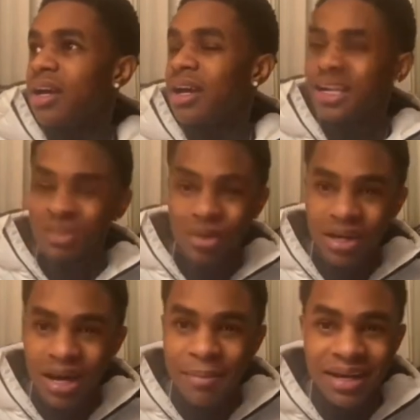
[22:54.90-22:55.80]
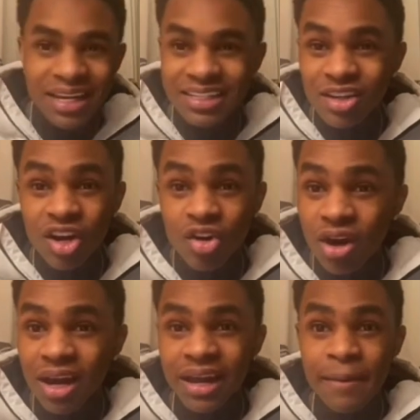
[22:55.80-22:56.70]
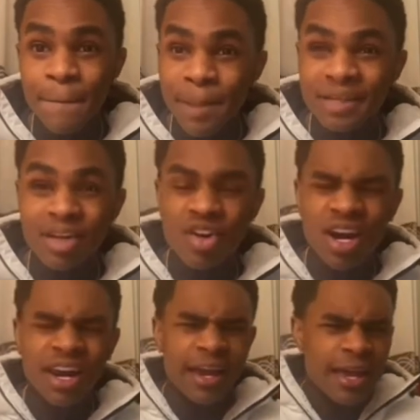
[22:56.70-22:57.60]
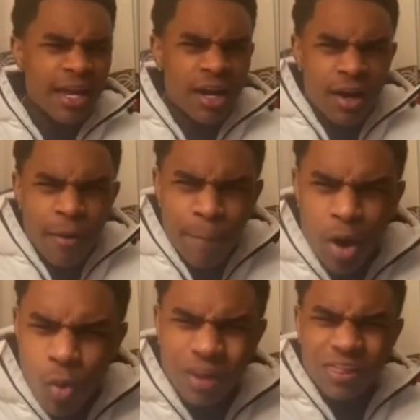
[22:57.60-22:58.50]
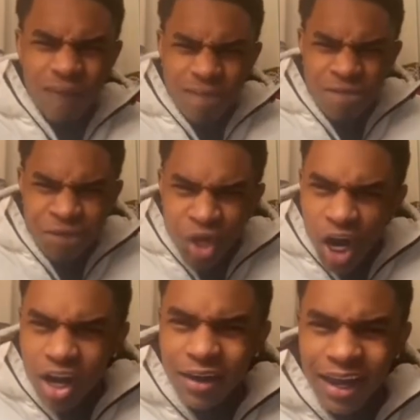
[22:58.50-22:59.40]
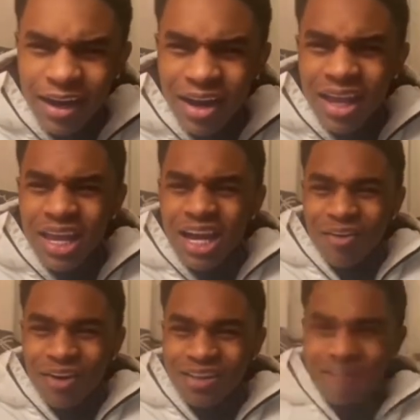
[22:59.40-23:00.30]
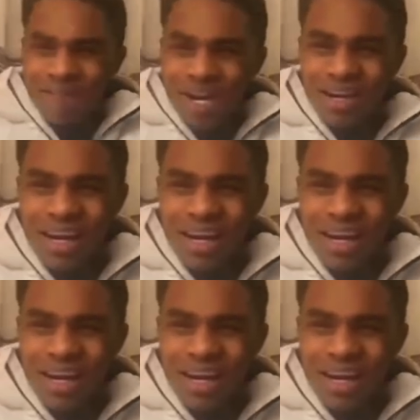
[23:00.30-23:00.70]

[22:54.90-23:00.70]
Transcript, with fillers: I swear to God, my niggas start crying. Like he bust out crying like, bro, what the fuck? Like, what the fuck?